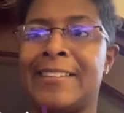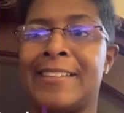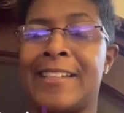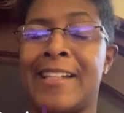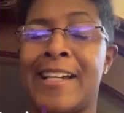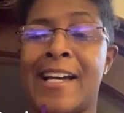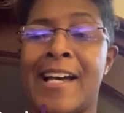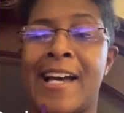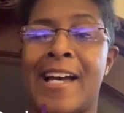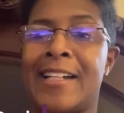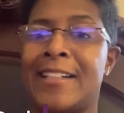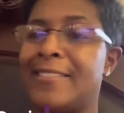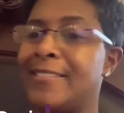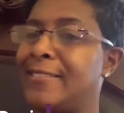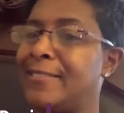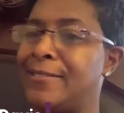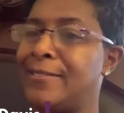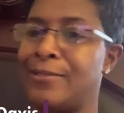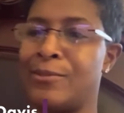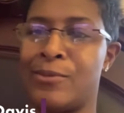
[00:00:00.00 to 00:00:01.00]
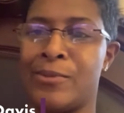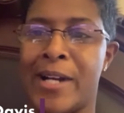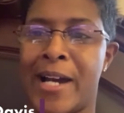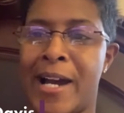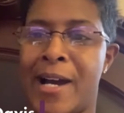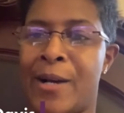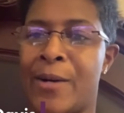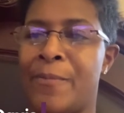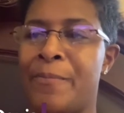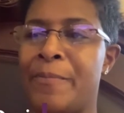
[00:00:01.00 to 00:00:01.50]
Ah,
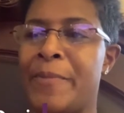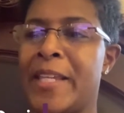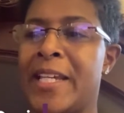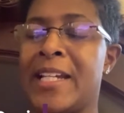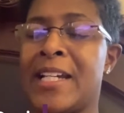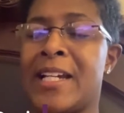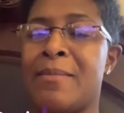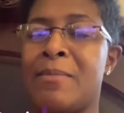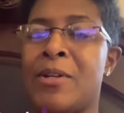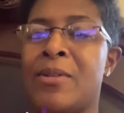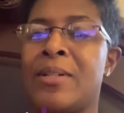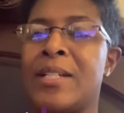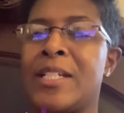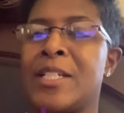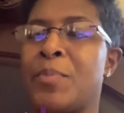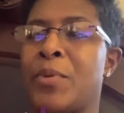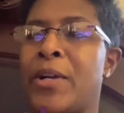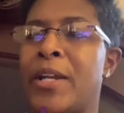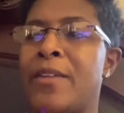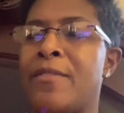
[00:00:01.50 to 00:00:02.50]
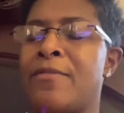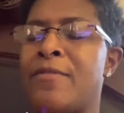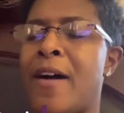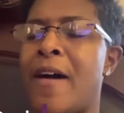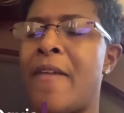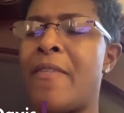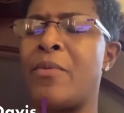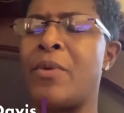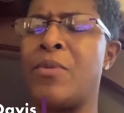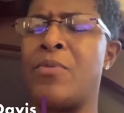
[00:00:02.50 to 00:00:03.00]
wow. Come on, let's pray.
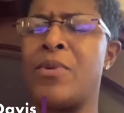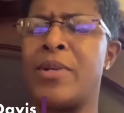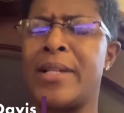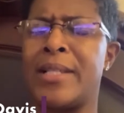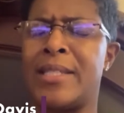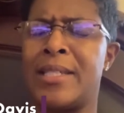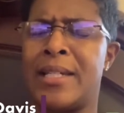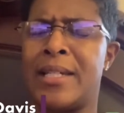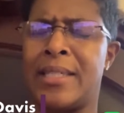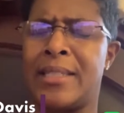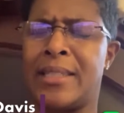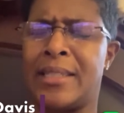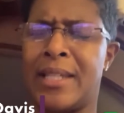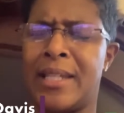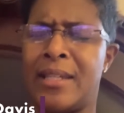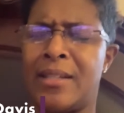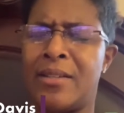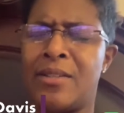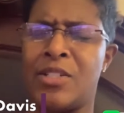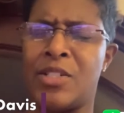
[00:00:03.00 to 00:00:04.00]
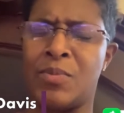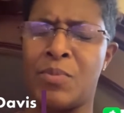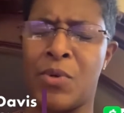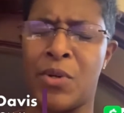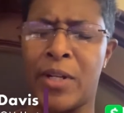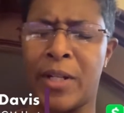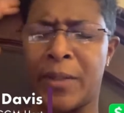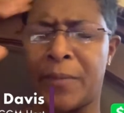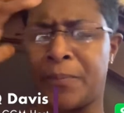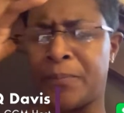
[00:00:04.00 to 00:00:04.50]
Father, we want to tell you thank you this
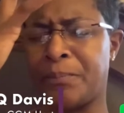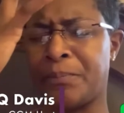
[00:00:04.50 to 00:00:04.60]
morning.